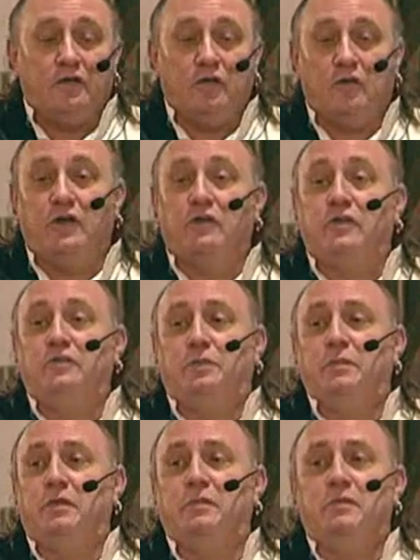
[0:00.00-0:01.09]
here these
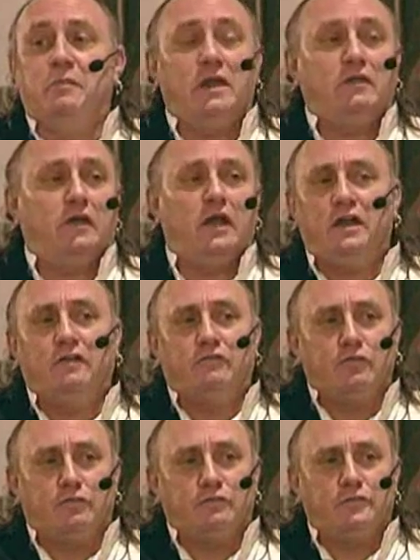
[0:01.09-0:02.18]
people have been meditating for,
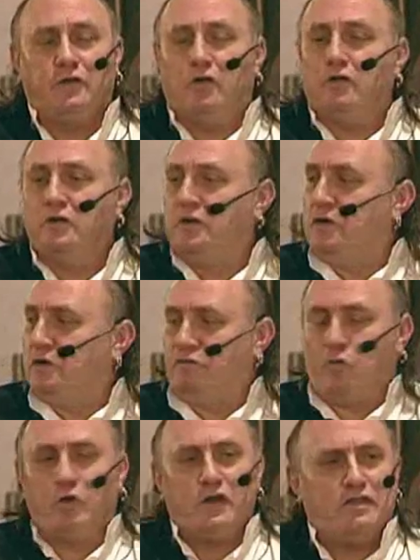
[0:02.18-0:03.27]

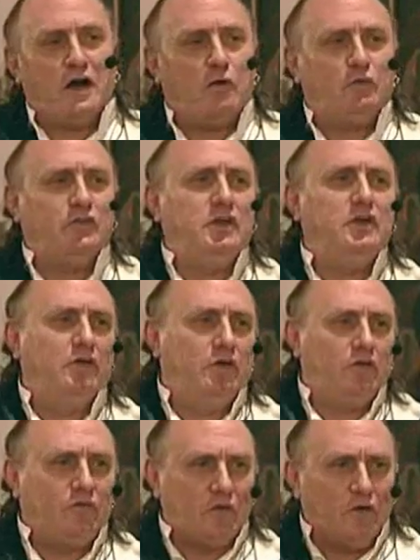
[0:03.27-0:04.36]
40,000
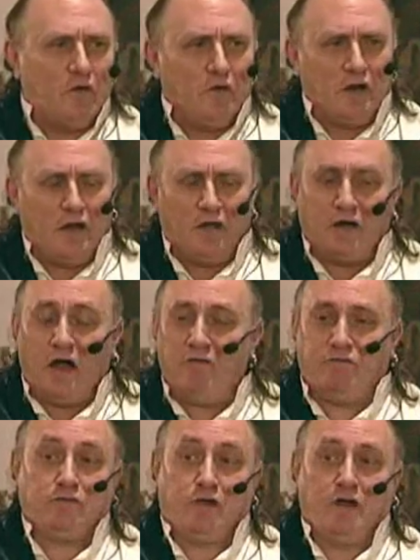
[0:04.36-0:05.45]
years, and I
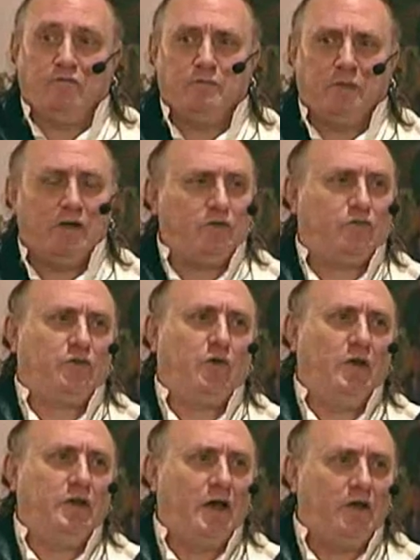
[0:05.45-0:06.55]
felt kind of embarrassed
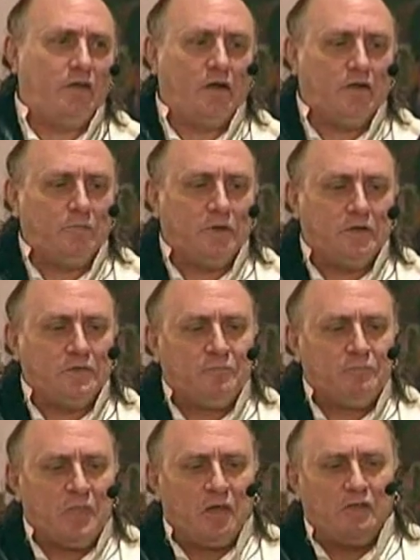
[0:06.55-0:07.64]
going down there. But
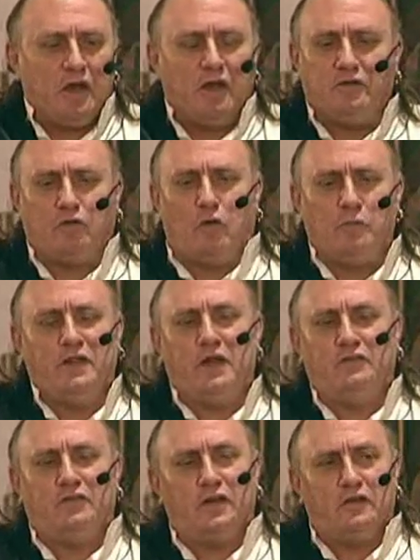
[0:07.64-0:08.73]
they told me, they
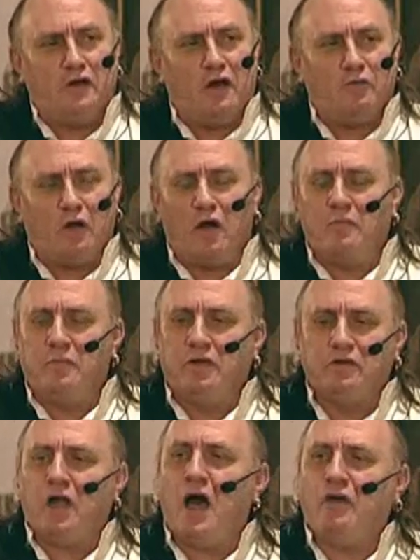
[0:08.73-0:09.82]
said, our middle
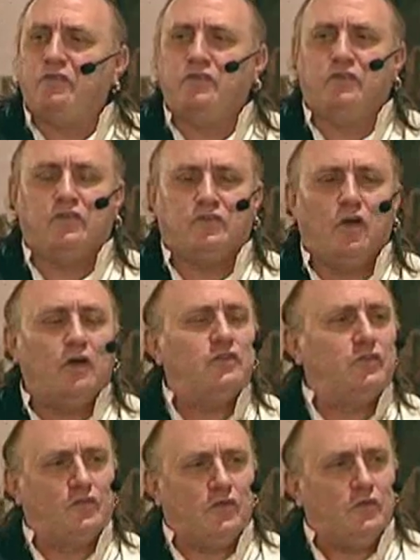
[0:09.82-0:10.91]
class is as large
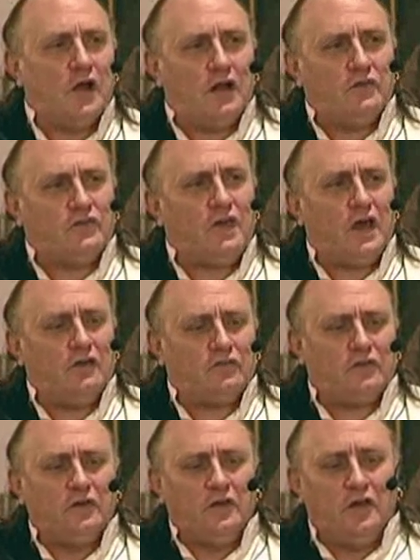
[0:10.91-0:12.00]
as the United States.
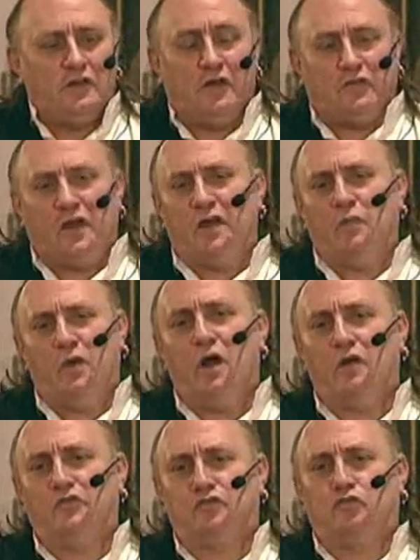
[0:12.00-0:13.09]
And they said, and we
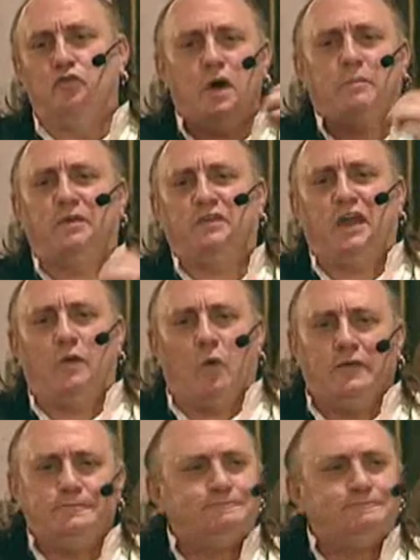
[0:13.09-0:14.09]
are as screwed up as anyone.